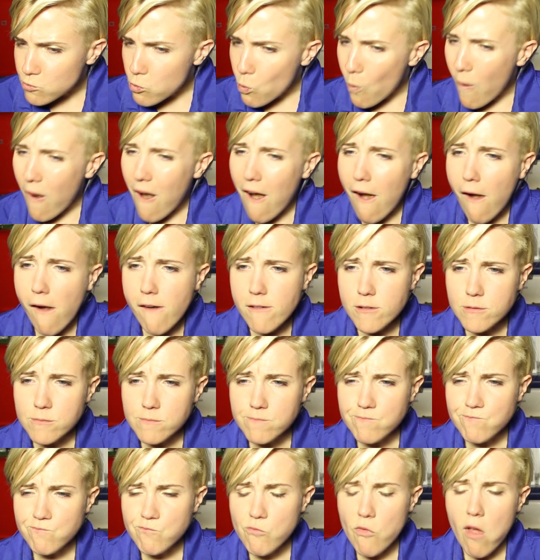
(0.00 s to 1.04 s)
Well,
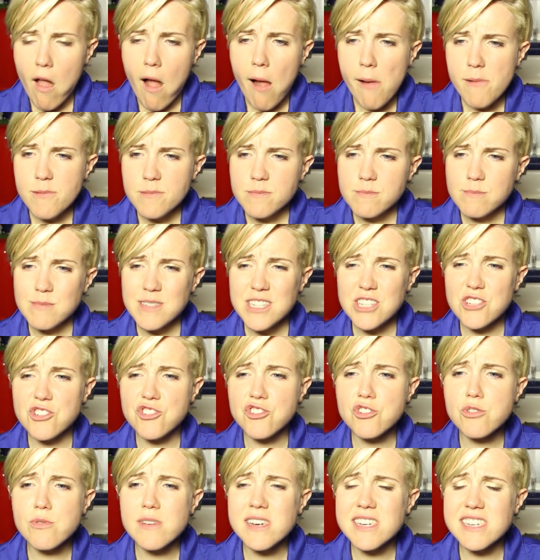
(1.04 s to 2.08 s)
my
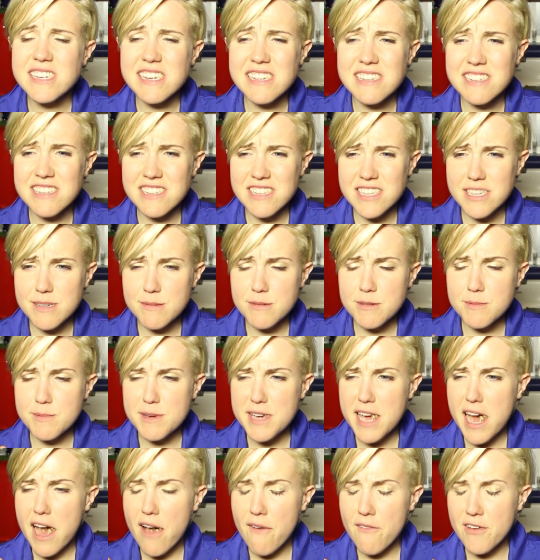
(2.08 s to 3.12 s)
chewing doesn't seem to
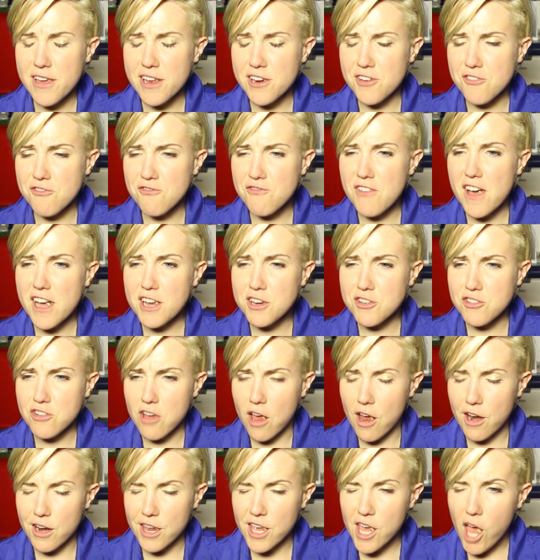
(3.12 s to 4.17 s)
be having an effect
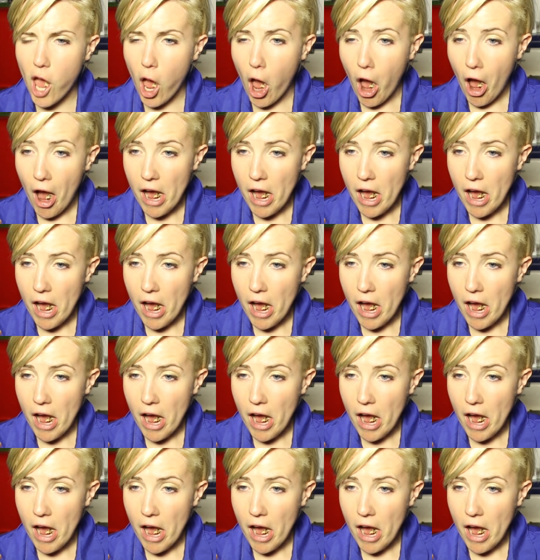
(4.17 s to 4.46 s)
on it.